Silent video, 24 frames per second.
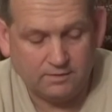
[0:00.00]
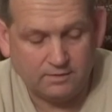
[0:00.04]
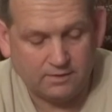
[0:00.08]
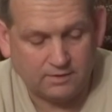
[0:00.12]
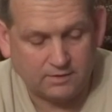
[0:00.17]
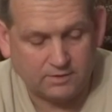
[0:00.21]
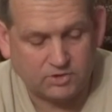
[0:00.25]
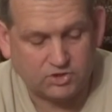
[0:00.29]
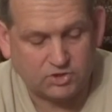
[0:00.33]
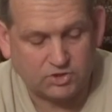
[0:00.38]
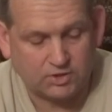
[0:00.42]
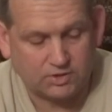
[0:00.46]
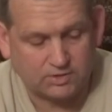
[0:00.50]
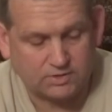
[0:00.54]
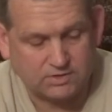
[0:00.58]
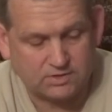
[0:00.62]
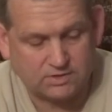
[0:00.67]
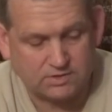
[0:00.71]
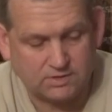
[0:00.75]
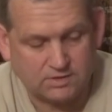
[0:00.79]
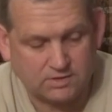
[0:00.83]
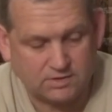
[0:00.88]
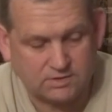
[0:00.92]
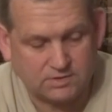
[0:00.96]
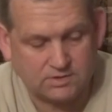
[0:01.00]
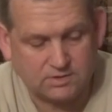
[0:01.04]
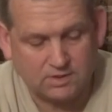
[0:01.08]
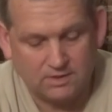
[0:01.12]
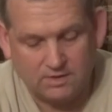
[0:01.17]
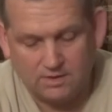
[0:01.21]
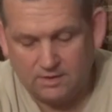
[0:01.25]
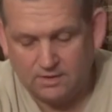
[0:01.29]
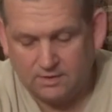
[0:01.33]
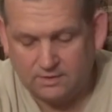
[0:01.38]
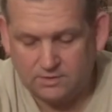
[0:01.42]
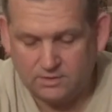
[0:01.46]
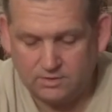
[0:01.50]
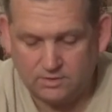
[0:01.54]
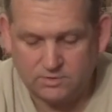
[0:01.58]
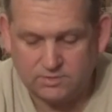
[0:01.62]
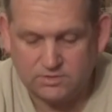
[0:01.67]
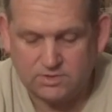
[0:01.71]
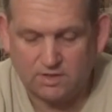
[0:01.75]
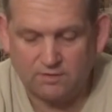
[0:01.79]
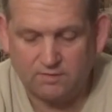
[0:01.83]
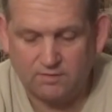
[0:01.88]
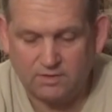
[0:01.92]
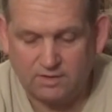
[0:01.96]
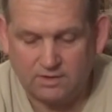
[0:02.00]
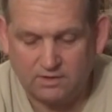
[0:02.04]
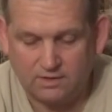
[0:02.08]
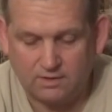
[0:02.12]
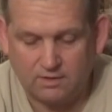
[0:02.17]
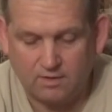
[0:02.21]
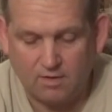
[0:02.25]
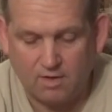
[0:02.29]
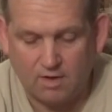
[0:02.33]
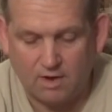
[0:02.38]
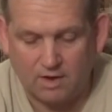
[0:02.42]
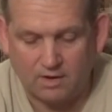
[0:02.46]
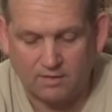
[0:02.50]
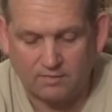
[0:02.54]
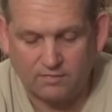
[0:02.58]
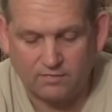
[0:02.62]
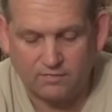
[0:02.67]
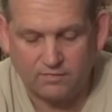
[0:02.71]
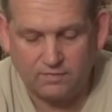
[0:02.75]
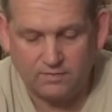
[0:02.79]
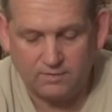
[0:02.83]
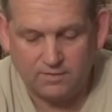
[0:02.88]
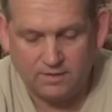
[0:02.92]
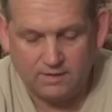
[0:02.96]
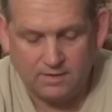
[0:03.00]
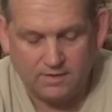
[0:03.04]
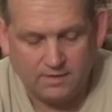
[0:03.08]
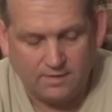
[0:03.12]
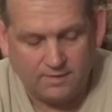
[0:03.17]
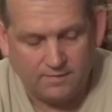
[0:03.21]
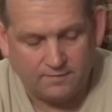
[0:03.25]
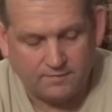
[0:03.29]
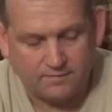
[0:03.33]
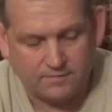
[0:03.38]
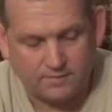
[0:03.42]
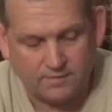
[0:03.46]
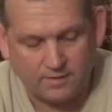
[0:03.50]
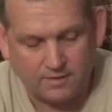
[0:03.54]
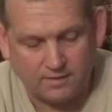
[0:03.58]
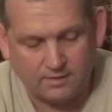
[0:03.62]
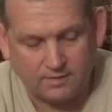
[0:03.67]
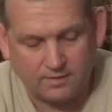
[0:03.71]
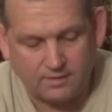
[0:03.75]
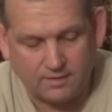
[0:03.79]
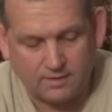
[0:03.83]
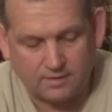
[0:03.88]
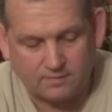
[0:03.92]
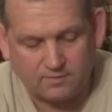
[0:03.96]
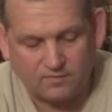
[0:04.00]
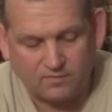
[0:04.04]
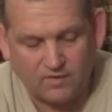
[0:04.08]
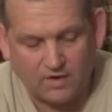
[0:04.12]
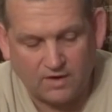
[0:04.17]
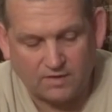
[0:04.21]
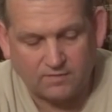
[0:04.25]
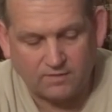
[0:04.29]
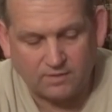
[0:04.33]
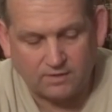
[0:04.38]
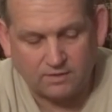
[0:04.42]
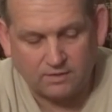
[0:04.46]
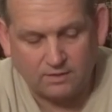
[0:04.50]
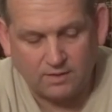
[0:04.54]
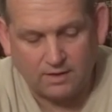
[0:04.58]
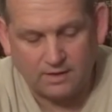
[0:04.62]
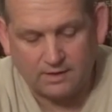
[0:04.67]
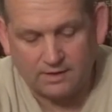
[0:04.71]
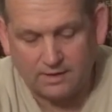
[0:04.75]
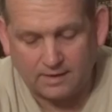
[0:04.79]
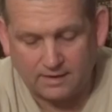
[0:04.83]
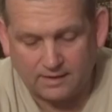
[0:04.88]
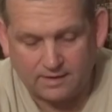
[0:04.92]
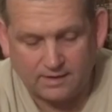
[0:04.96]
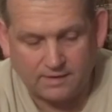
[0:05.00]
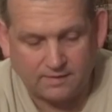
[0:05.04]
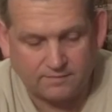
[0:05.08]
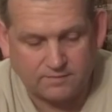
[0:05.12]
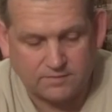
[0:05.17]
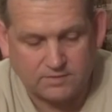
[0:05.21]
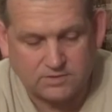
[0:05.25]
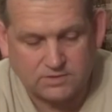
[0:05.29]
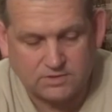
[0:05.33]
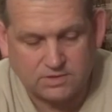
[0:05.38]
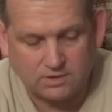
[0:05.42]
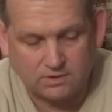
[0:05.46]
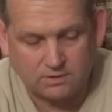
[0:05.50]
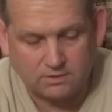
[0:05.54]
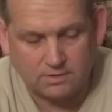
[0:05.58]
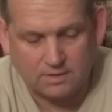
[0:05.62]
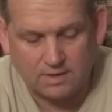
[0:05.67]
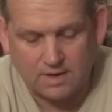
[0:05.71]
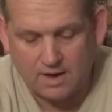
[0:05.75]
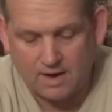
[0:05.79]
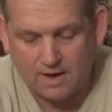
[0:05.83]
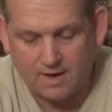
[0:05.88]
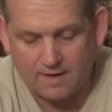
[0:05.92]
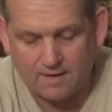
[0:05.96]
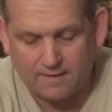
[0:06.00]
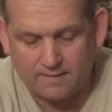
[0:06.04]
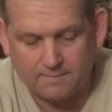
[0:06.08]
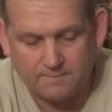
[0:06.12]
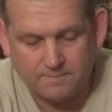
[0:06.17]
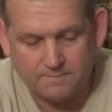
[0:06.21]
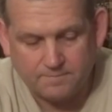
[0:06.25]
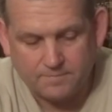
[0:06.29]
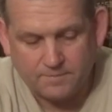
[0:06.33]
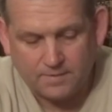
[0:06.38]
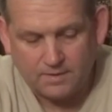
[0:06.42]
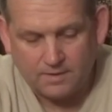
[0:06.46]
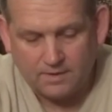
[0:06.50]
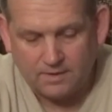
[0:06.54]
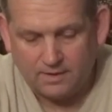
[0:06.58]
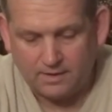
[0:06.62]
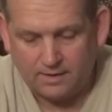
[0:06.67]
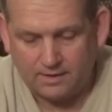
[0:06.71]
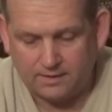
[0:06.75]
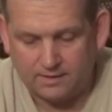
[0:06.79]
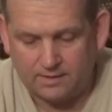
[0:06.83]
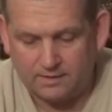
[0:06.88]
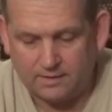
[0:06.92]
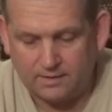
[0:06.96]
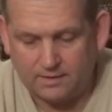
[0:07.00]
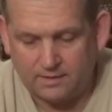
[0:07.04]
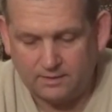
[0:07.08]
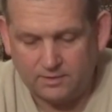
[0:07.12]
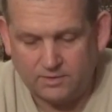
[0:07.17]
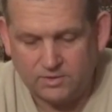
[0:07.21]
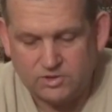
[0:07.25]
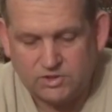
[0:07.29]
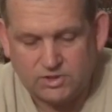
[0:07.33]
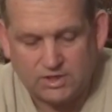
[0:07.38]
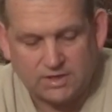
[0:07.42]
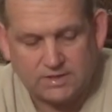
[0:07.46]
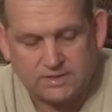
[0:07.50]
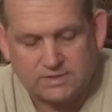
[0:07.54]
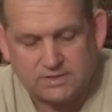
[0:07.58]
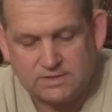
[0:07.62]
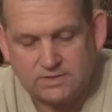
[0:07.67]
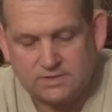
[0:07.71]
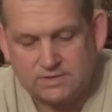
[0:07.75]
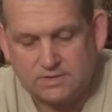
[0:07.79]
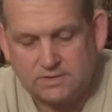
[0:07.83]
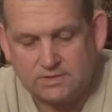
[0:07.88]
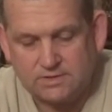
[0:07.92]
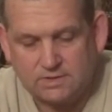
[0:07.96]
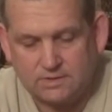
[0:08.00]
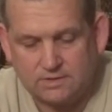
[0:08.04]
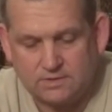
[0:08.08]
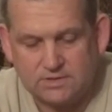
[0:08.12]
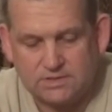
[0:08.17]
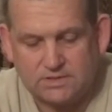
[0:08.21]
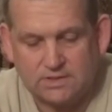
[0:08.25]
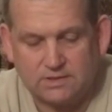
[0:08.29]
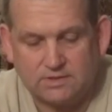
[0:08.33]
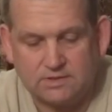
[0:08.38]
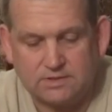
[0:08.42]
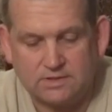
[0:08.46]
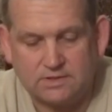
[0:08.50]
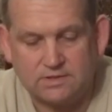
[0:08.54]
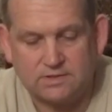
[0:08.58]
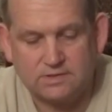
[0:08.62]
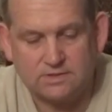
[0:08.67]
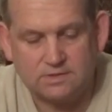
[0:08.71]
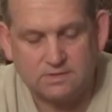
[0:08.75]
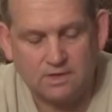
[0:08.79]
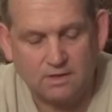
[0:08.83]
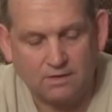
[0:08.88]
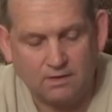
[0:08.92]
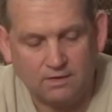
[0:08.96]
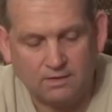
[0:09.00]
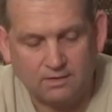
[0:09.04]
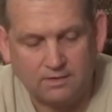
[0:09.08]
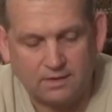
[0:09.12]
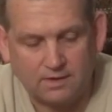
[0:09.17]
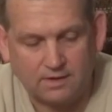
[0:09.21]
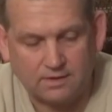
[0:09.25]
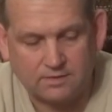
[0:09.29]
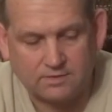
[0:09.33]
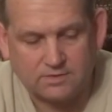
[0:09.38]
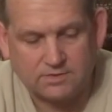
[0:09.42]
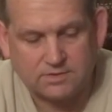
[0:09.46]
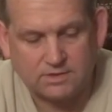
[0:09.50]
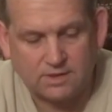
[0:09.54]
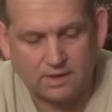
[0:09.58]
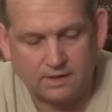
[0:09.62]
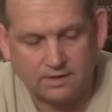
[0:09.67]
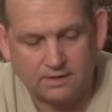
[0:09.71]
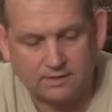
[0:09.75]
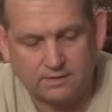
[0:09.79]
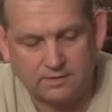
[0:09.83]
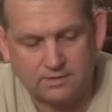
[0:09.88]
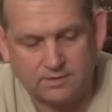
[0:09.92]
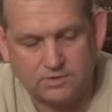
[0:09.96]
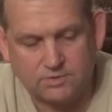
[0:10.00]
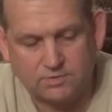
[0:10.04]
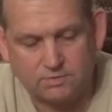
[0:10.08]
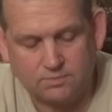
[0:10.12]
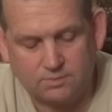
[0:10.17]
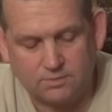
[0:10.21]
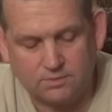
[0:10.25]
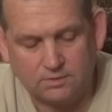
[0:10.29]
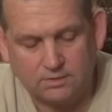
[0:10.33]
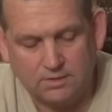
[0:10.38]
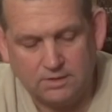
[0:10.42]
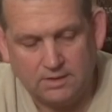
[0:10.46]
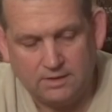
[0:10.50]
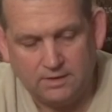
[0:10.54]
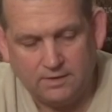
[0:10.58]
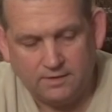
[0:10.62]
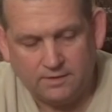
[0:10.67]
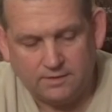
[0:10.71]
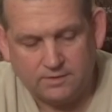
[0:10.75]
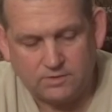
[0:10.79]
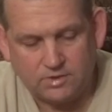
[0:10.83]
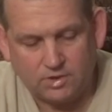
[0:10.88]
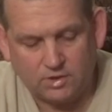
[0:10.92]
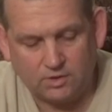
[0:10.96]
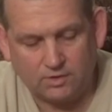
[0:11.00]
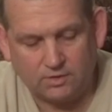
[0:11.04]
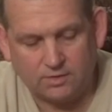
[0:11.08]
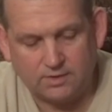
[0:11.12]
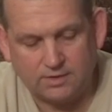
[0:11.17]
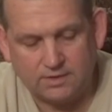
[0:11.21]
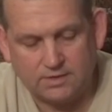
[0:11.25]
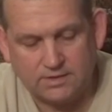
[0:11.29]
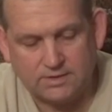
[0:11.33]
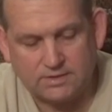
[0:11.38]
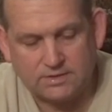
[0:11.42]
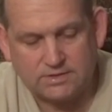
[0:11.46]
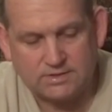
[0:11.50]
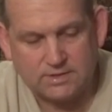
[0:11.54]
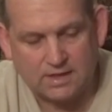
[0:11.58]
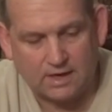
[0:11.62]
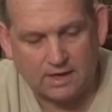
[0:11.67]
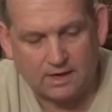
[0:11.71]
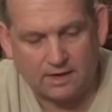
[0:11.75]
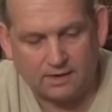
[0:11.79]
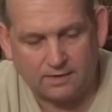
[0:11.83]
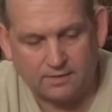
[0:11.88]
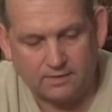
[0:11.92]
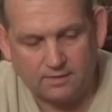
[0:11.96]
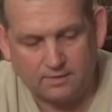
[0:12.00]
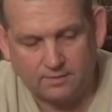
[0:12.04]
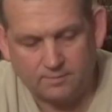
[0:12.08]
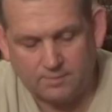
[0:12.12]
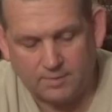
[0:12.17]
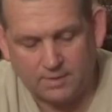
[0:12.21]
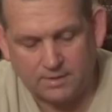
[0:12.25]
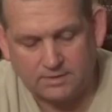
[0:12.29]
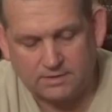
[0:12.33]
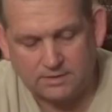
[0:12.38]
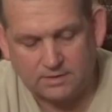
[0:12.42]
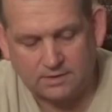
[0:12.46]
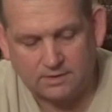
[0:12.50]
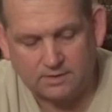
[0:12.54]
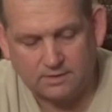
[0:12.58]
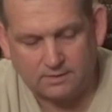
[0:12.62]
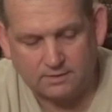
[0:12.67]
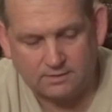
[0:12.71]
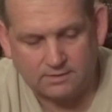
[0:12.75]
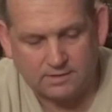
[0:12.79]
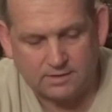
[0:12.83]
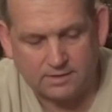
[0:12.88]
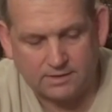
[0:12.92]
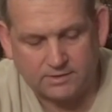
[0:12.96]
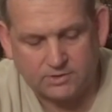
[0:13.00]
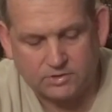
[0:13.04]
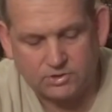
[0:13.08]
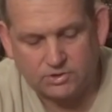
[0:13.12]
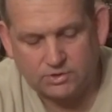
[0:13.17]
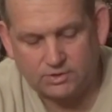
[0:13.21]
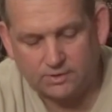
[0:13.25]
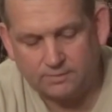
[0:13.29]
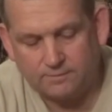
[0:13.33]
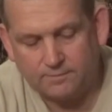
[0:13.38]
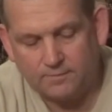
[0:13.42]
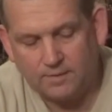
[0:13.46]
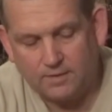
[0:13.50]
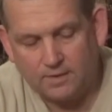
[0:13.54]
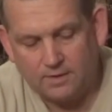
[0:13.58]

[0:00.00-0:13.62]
it shuts this, turns everything off. Then at 5 o'clock I have this turning on, and it energizes this, and since it's dark outside, this will turn this on, make the connection,